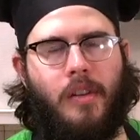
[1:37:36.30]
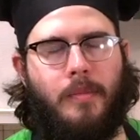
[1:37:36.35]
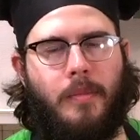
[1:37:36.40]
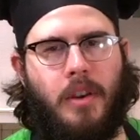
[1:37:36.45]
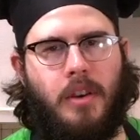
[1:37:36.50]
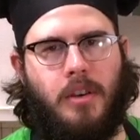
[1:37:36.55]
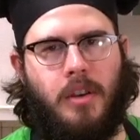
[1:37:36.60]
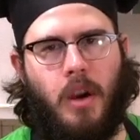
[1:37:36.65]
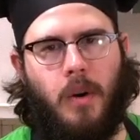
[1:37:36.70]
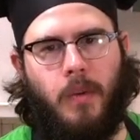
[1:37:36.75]
some
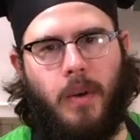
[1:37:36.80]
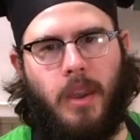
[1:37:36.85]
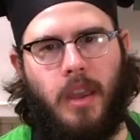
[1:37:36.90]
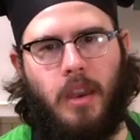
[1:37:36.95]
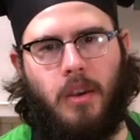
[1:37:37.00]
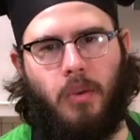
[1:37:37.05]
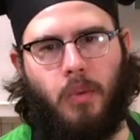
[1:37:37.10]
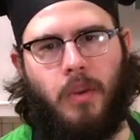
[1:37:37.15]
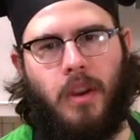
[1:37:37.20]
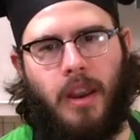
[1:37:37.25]
doughy
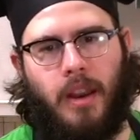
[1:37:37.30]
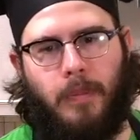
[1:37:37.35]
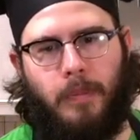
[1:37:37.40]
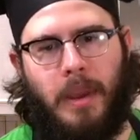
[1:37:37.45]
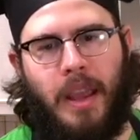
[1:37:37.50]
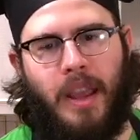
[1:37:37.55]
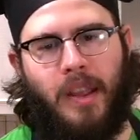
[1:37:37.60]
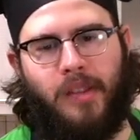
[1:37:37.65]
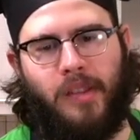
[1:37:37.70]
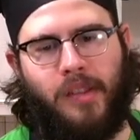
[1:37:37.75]
green
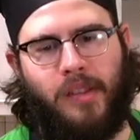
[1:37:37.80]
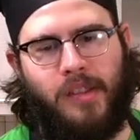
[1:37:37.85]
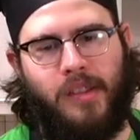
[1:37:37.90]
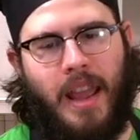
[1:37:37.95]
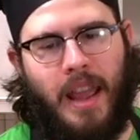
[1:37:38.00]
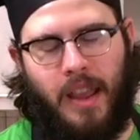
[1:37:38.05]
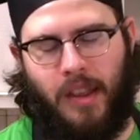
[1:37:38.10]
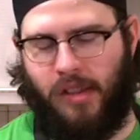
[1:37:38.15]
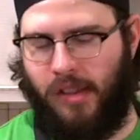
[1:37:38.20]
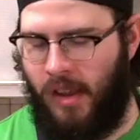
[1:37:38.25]
pizza
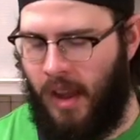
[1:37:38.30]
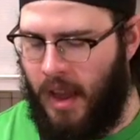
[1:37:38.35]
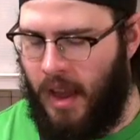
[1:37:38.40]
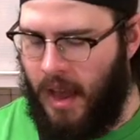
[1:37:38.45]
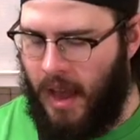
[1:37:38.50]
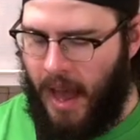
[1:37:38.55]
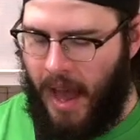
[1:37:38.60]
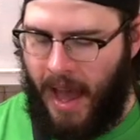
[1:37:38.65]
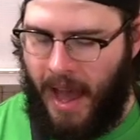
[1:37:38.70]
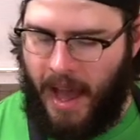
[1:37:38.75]
snakes.
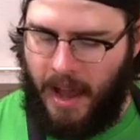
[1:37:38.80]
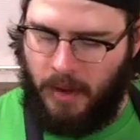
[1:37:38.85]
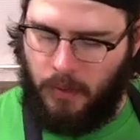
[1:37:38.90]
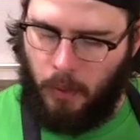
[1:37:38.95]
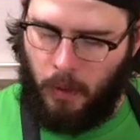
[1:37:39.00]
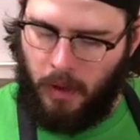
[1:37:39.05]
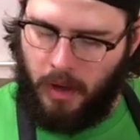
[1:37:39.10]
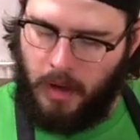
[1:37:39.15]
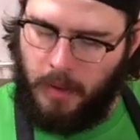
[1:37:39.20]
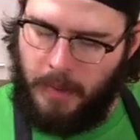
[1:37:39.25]

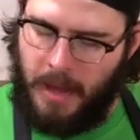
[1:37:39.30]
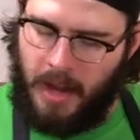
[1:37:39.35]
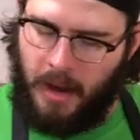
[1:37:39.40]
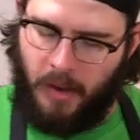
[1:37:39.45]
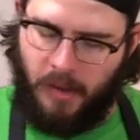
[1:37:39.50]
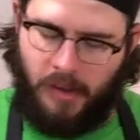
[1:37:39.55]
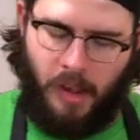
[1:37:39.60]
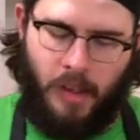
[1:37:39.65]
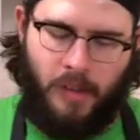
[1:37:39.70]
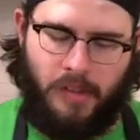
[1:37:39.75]
And we're gonna make
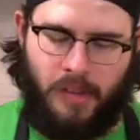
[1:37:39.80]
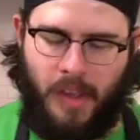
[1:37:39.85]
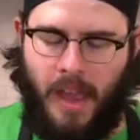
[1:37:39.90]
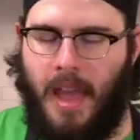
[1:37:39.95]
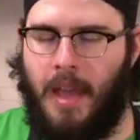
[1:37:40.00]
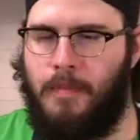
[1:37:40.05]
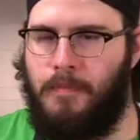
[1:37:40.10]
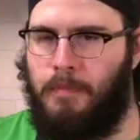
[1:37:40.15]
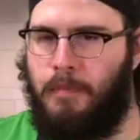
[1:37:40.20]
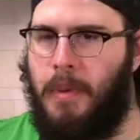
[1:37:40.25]
ourselves
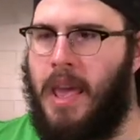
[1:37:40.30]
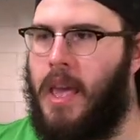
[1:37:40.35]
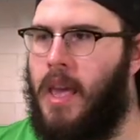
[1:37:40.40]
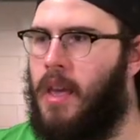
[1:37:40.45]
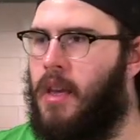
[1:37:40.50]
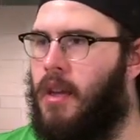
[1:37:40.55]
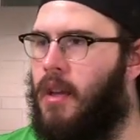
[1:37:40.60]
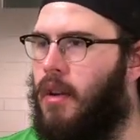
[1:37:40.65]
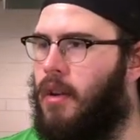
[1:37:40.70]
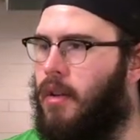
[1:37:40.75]
a
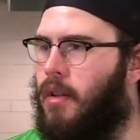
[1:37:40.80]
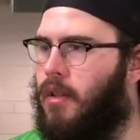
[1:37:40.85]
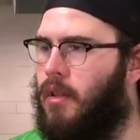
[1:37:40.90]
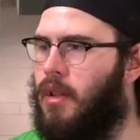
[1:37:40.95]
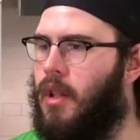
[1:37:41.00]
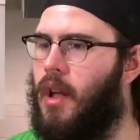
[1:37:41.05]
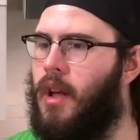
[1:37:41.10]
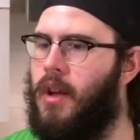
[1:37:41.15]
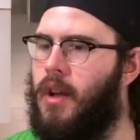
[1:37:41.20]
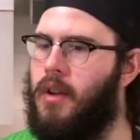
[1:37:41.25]
big,
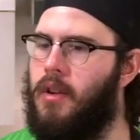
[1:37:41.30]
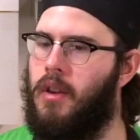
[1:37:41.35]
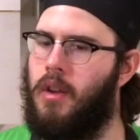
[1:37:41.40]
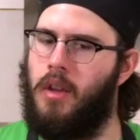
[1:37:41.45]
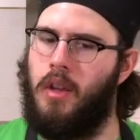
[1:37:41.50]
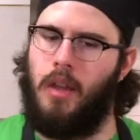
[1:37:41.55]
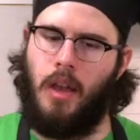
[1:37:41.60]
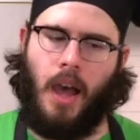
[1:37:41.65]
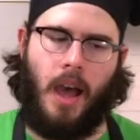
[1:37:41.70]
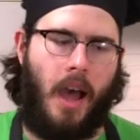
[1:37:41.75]
long,
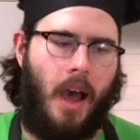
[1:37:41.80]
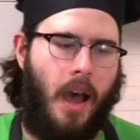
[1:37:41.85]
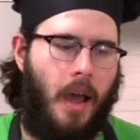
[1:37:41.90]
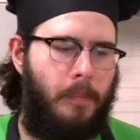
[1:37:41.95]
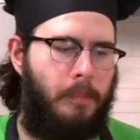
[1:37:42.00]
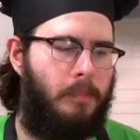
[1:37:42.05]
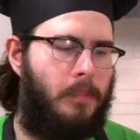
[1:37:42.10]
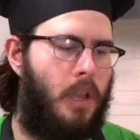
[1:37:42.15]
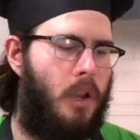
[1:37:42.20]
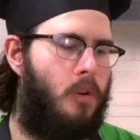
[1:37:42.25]
uh,
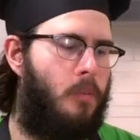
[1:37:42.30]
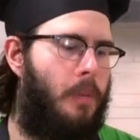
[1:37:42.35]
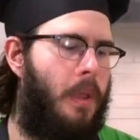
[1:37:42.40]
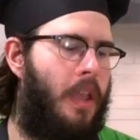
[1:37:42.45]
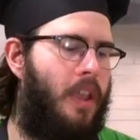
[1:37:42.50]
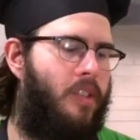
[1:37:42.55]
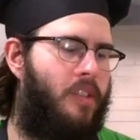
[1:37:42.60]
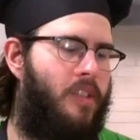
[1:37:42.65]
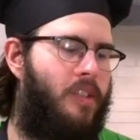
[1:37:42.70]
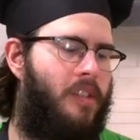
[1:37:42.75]
dough
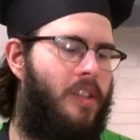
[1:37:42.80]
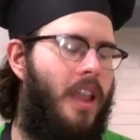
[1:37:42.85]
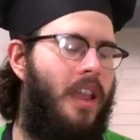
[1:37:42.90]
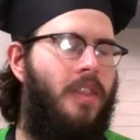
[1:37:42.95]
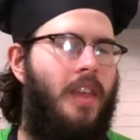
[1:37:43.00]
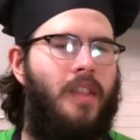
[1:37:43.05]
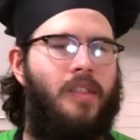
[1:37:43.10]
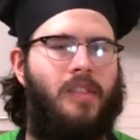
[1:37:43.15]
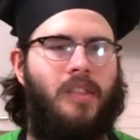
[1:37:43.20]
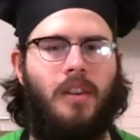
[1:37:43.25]
pizza
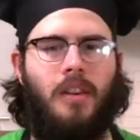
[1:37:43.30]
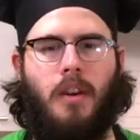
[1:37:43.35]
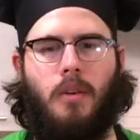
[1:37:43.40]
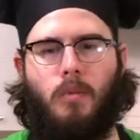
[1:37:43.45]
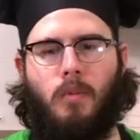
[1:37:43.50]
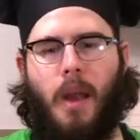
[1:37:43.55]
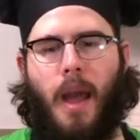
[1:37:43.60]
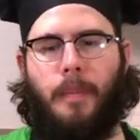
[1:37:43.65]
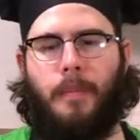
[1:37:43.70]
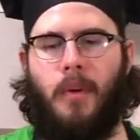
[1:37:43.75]
snake that's going to
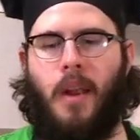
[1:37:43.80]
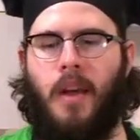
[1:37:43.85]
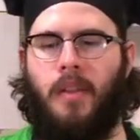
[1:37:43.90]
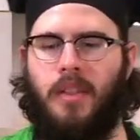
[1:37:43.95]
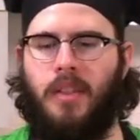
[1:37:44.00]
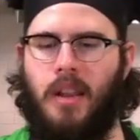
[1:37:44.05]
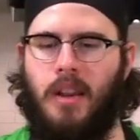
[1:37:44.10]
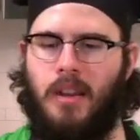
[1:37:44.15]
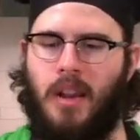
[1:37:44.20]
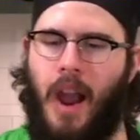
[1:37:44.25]
wrap
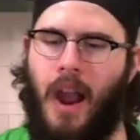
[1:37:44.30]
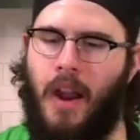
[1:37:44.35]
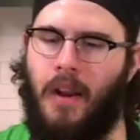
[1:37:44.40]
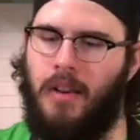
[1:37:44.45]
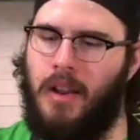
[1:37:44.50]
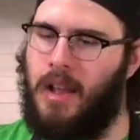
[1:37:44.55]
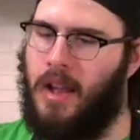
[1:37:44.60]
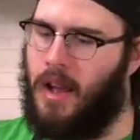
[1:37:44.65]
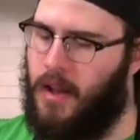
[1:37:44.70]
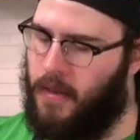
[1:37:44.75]
around the
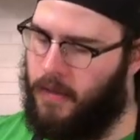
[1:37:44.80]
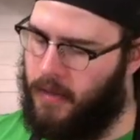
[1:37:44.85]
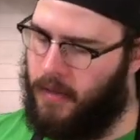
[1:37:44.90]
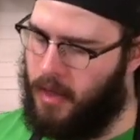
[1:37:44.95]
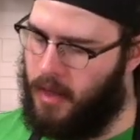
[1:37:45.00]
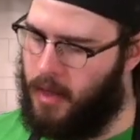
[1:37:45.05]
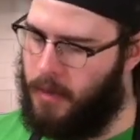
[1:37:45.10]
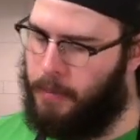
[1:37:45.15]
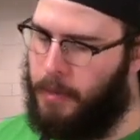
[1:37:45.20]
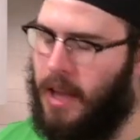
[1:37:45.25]
entirety of
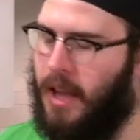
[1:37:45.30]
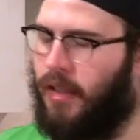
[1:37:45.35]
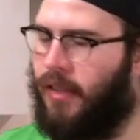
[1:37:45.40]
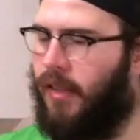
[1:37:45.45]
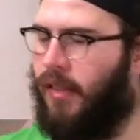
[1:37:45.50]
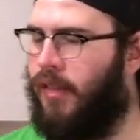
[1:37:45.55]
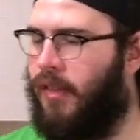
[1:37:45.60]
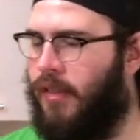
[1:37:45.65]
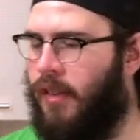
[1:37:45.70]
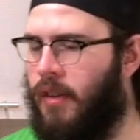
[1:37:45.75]
the
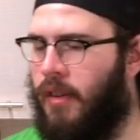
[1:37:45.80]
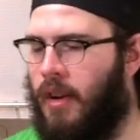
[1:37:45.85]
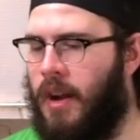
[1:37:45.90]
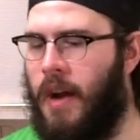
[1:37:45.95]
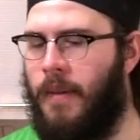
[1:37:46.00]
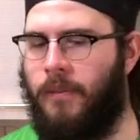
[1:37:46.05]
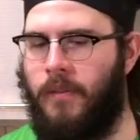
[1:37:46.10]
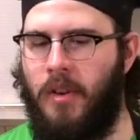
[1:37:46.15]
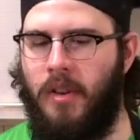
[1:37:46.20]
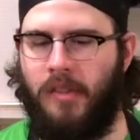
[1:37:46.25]
pizza's
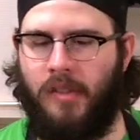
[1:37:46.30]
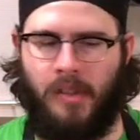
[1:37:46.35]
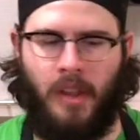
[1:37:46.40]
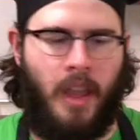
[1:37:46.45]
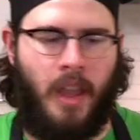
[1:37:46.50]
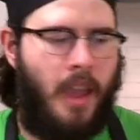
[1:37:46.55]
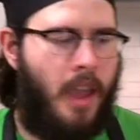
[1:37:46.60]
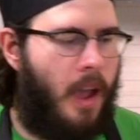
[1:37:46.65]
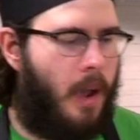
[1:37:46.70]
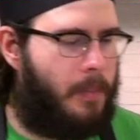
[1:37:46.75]
circumference.
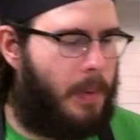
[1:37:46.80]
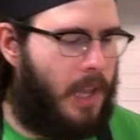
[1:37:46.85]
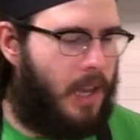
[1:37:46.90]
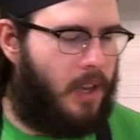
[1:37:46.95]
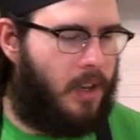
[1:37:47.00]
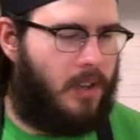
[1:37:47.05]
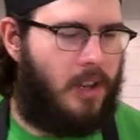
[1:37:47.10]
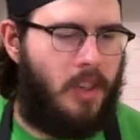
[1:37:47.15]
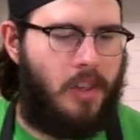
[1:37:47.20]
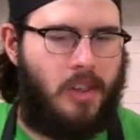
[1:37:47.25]
But
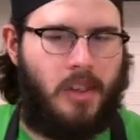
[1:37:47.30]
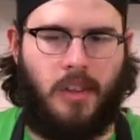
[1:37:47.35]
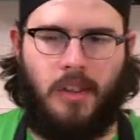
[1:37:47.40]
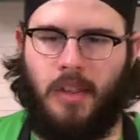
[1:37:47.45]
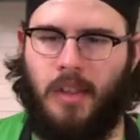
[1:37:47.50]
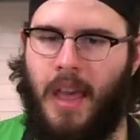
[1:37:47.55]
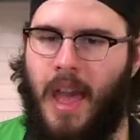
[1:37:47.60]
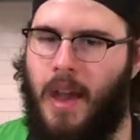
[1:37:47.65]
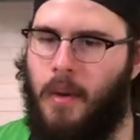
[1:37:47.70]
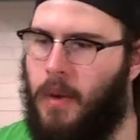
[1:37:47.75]
in addition
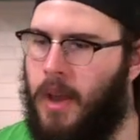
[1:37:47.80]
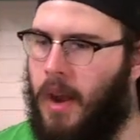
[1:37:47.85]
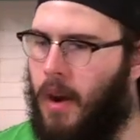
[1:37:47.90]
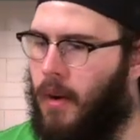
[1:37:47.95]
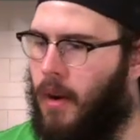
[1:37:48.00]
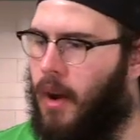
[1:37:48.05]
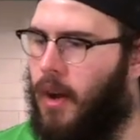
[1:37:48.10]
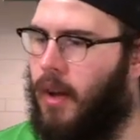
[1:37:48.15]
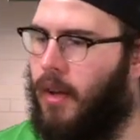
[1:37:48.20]
to that, we are